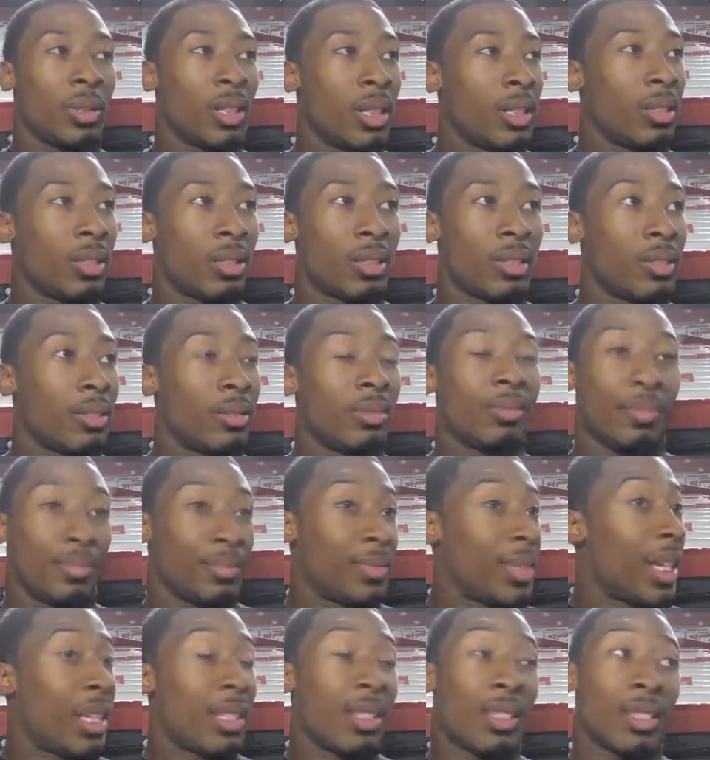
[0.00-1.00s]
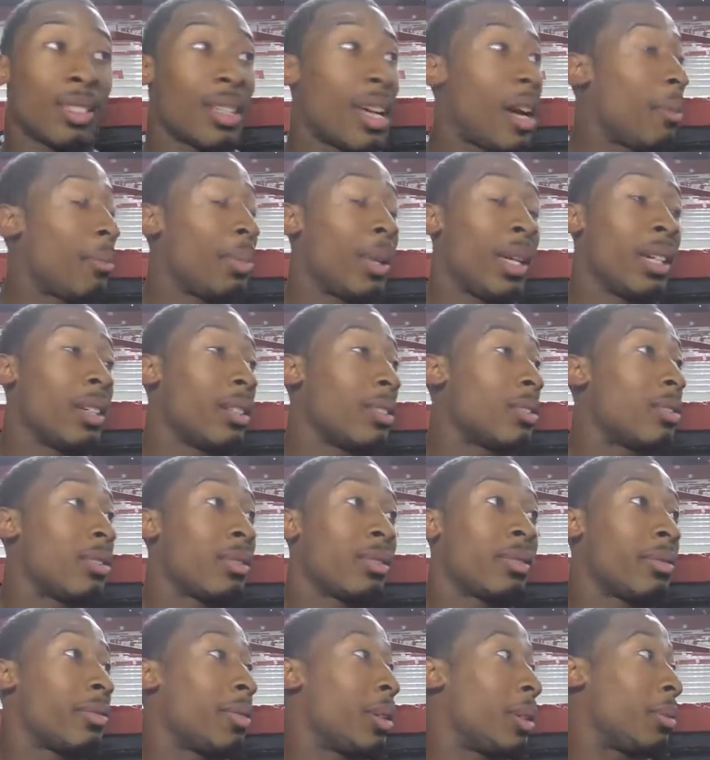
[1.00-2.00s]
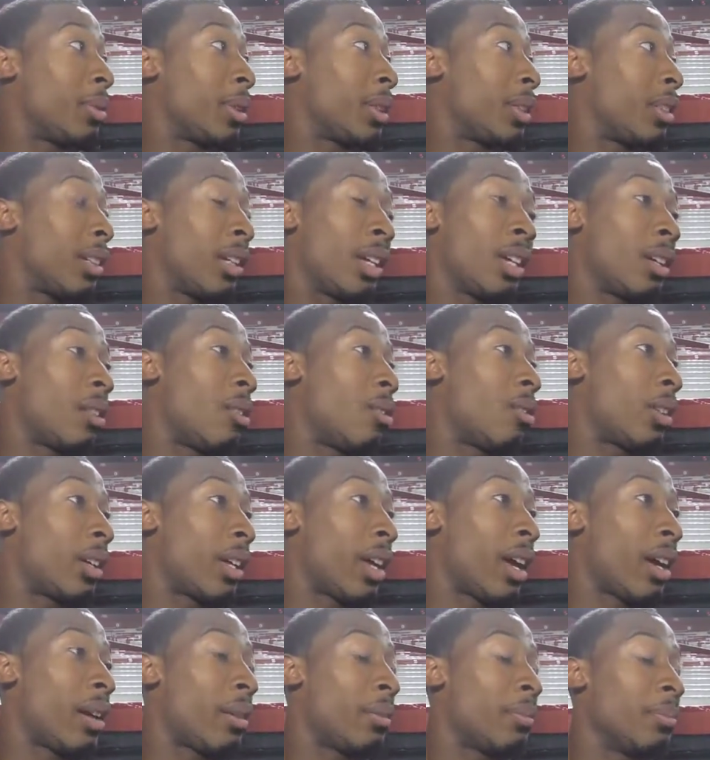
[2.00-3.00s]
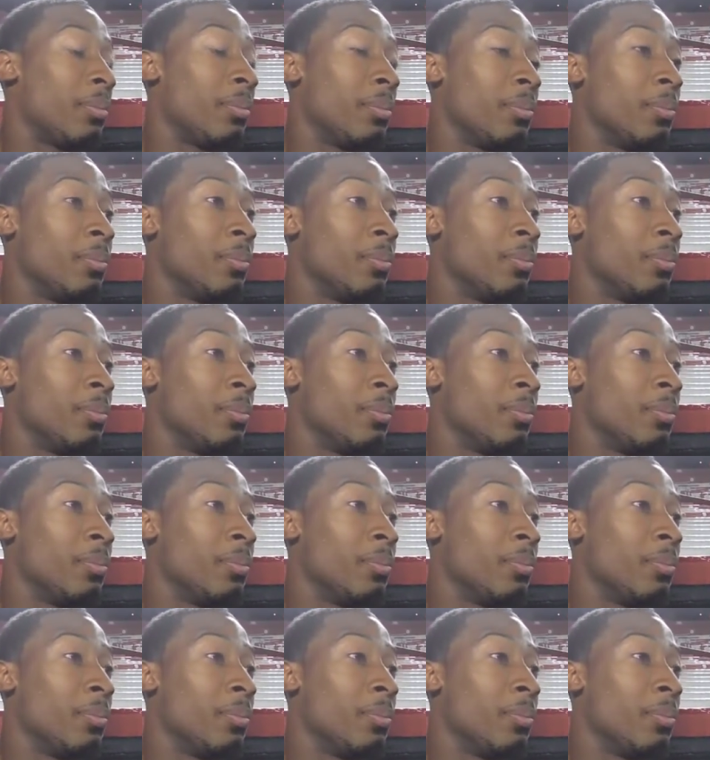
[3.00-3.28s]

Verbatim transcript: Just they just outplayed us from the get go of the game.